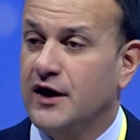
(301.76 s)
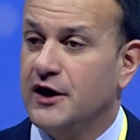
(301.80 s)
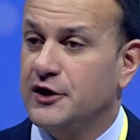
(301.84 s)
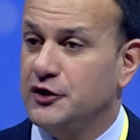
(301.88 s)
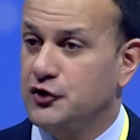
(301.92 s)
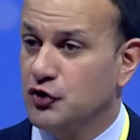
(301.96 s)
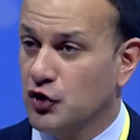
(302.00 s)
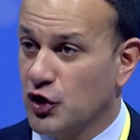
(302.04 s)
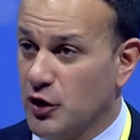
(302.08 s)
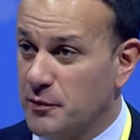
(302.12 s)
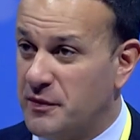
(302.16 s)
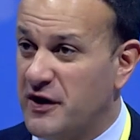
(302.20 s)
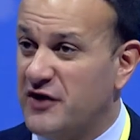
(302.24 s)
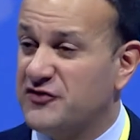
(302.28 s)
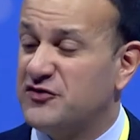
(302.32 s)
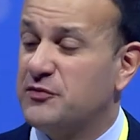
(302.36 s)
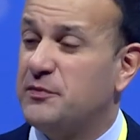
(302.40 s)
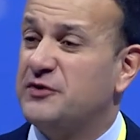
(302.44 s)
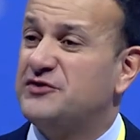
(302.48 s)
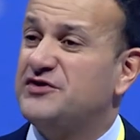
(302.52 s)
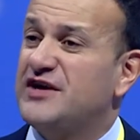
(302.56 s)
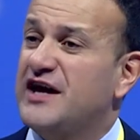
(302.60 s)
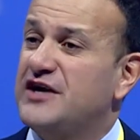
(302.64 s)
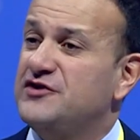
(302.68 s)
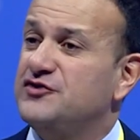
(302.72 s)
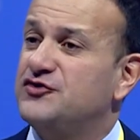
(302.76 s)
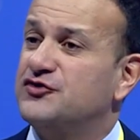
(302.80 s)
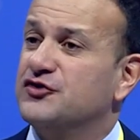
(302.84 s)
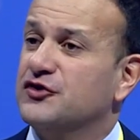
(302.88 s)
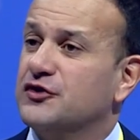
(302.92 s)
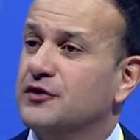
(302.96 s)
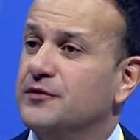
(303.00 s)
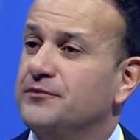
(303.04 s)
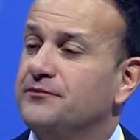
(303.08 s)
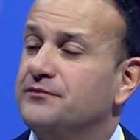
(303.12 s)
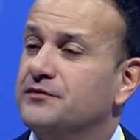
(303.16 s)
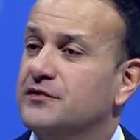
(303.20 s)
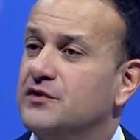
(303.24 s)
Europe has the
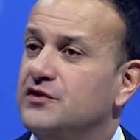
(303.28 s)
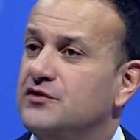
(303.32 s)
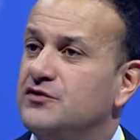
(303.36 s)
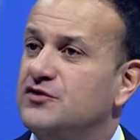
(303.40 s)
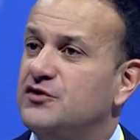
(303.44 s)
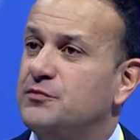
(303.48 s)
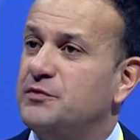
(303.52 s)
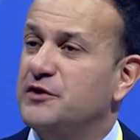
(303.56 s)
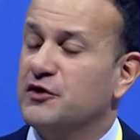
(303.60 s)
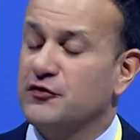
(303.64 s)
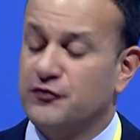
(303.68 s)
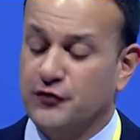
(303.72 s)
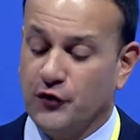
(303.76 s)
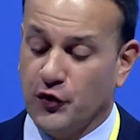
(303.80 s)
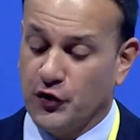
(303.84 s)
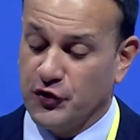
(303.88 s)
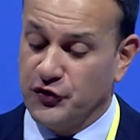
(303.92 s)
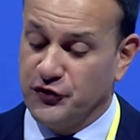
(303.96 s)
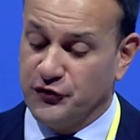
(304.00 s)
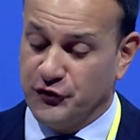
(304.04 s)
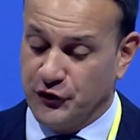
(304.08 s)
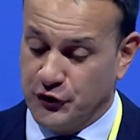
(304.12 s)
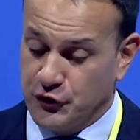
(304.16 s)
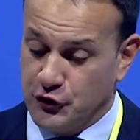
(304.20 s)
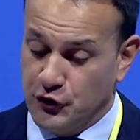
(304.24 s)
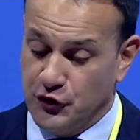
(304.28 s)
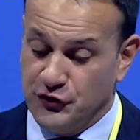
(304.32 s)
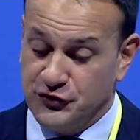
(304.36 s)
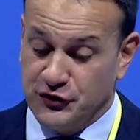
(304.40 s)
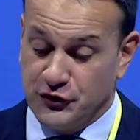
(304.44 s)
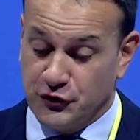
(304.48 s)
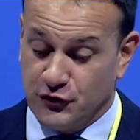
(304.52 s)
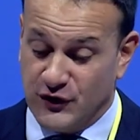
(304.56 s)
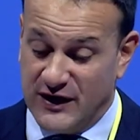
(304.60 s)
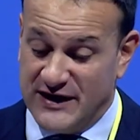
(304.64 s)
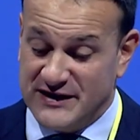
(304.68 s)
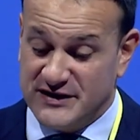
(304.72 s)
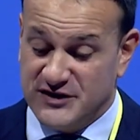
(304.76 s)
potential to be a force for good and
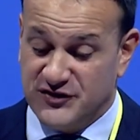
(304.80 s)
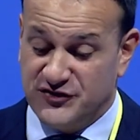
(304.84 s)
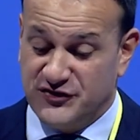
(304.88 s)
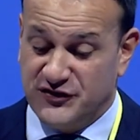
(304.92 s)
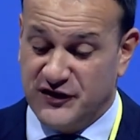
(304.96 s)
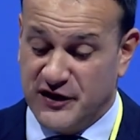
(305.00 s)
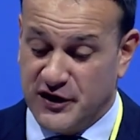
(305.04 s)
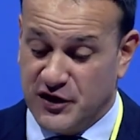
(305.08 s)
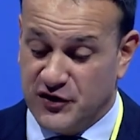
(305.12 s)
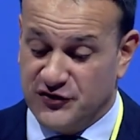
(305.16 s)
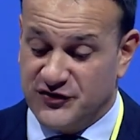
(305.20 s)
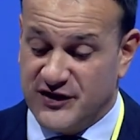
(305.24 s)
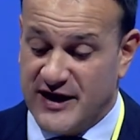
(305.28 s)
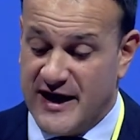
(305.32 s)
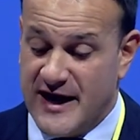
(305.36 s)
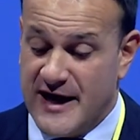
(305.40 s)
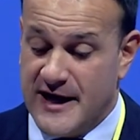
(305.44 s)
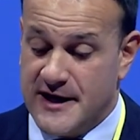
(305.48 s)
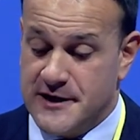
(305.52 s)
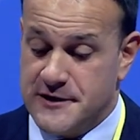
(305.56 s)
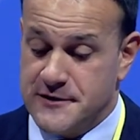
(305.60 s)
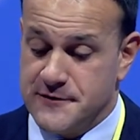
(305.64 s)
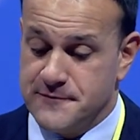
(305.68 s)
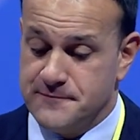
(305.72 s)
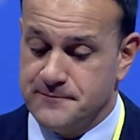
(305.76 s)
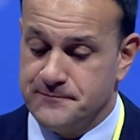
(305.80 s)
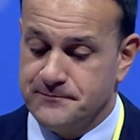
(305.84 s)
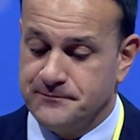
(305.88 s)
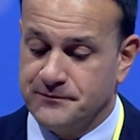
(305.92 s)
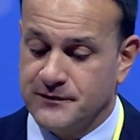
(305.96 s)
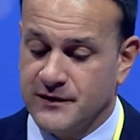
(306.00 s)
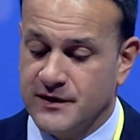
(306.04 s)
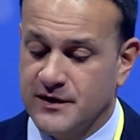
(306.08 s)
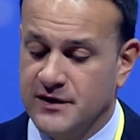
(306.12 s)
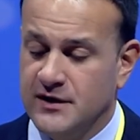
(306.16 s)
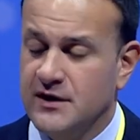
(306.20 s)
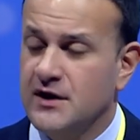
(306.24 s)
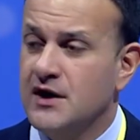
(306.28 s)
greatness in the years ahead,
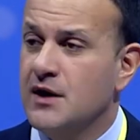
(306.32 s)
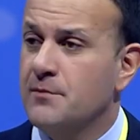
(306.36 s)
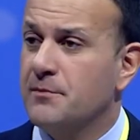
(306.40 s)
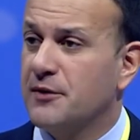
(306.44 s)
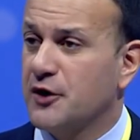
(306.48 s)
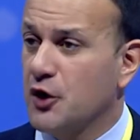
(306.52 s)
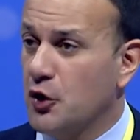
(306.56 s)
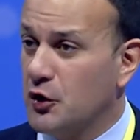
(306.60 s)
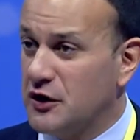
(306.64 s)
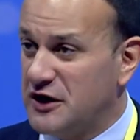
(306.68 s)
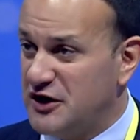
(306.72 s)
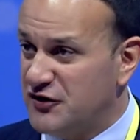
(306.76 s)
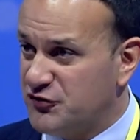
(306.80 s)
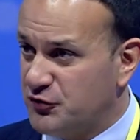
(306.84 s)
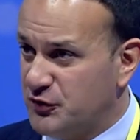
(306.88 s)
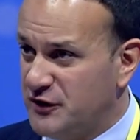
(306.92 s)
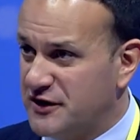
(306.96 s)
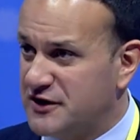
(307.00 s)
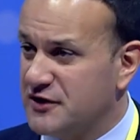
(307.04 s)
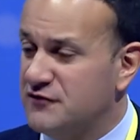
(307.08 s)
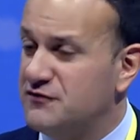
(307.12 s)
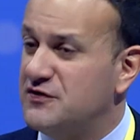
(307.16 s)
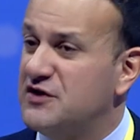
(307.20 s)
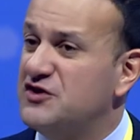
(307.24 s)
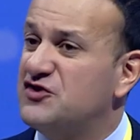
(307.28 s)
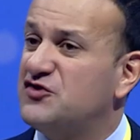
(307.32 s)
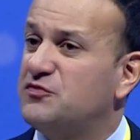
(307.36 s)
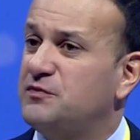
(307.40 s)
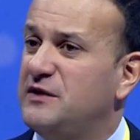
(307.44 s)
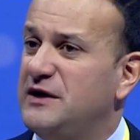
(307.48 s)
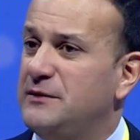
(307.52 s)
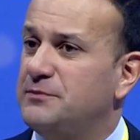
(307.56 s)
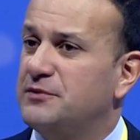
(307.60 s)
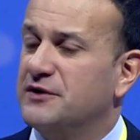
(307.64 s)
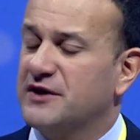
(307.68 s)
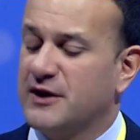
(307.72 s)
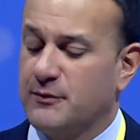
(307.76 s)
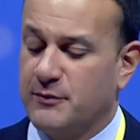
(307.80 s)
but only if we convince
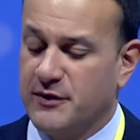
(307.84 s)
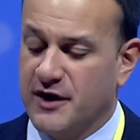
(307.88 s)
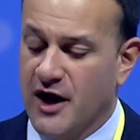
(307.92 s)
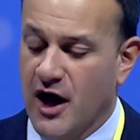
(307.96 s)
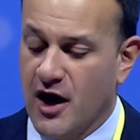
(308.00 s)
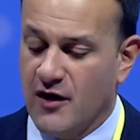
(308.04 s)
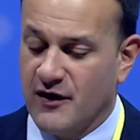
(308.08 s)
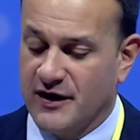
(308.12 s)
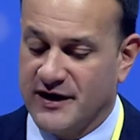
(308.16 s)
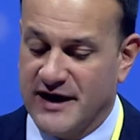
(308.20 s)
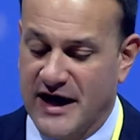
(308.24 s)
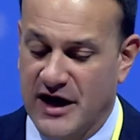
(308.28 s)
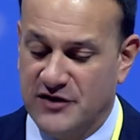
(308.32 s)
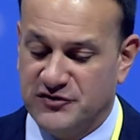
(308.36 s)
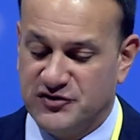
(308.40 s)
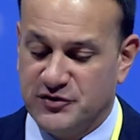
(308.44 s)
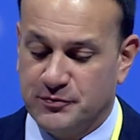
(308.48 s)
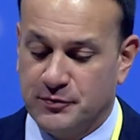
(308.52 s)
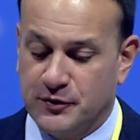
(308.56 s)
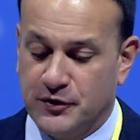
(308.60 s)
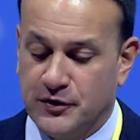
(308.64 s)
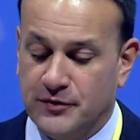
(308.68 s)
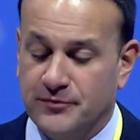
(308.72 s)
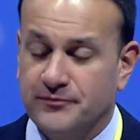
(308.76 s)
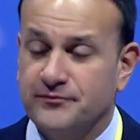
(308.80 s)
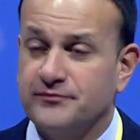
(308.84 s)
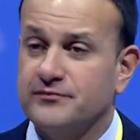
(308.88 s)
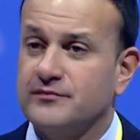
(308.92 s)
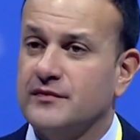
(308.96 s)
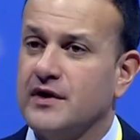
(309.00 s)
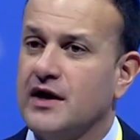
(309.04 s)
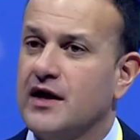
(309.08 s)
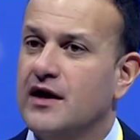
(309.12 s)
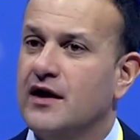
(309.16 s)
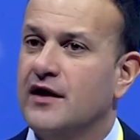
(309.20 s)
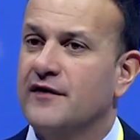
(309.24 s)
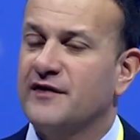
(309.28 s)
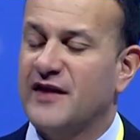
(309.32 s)
people that we are accountable,
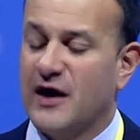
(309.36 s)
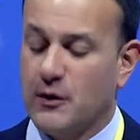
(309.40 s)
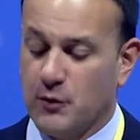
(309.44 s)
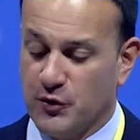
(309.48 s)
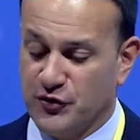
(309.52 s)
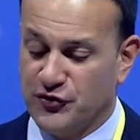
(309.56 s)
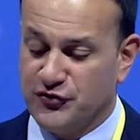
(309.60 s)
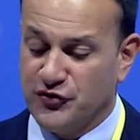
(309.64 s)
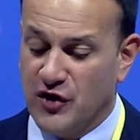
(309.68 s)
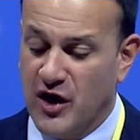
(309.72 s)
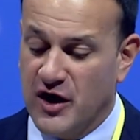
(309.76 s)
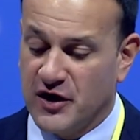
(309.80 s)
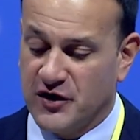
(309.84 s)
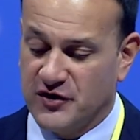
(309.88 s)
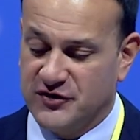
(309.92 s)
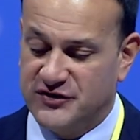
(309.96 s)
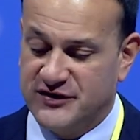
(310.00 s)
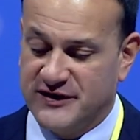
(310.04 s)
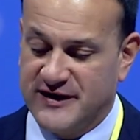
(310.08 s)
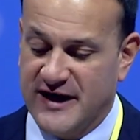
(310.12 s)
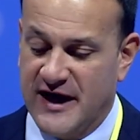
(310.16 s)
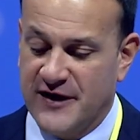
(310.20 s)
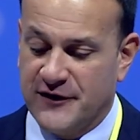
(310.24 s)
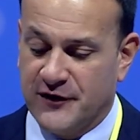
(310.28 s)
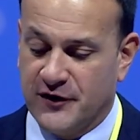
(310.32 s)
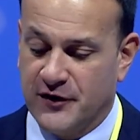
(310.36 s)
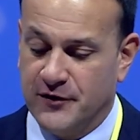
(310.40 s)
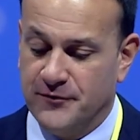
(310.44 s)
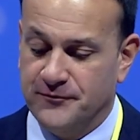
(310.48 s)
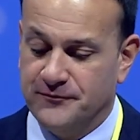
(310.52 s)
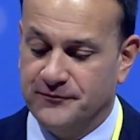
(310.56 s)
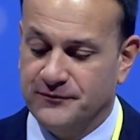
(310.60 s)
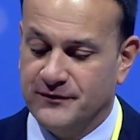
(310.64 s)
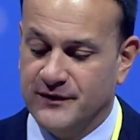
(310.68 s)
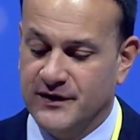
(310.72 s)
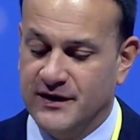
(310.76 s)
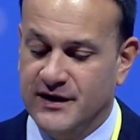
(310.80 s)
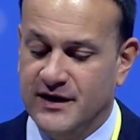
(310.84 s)
that we're stronger together,
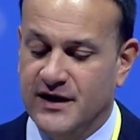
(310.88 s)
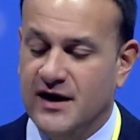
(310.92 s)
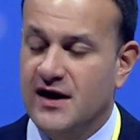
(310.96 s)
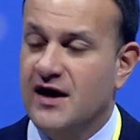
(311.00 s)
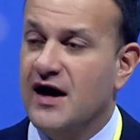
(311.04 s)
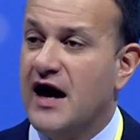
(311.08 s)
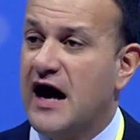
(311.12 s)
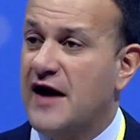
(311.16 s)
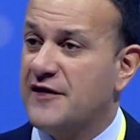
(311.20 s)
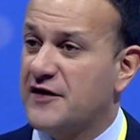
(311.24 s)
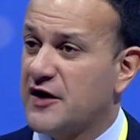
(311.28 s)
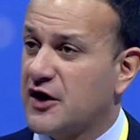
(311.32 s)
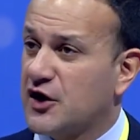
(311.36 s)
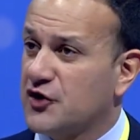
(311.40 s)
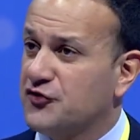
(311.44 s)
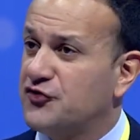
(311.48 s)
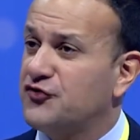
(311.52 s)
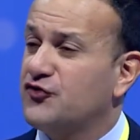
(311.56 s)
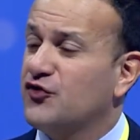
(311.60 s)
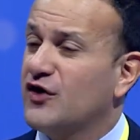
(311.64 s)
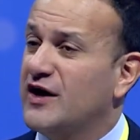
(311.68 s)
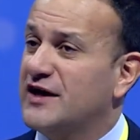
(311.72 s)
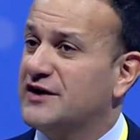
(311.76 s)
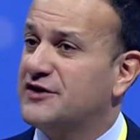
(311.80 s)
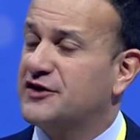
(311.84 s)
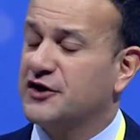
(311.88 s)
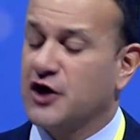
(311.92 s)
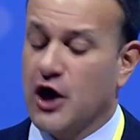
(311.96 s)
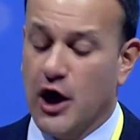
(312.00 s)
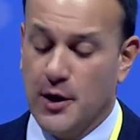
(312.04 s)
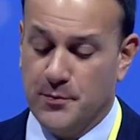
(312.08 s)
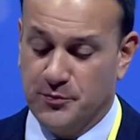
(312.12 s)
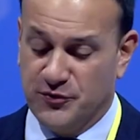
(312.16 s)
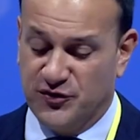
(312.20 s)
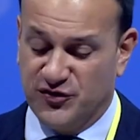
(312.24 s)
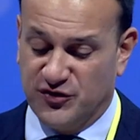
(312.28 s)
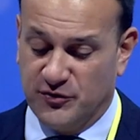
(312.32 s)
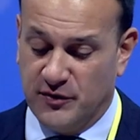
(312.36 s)
and that our strength
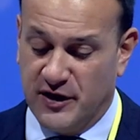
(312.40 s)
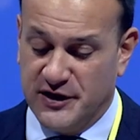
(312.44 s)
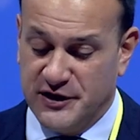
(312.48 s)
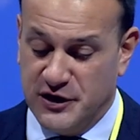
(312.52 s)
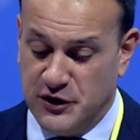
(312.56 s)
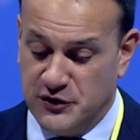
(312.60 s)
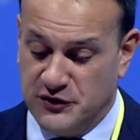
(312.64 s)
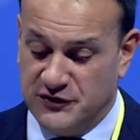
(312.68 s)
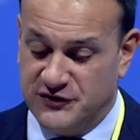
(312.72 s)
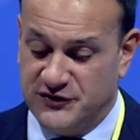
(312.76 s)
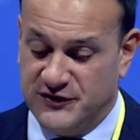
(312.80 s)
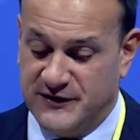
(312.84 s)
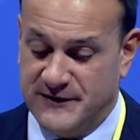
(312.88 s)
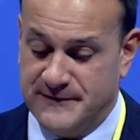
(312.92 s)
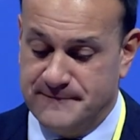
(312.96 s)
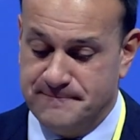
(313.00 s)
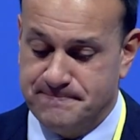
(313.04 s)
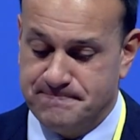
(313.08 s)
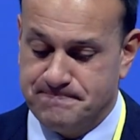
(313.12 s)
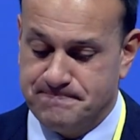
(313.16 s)
comes from our unity.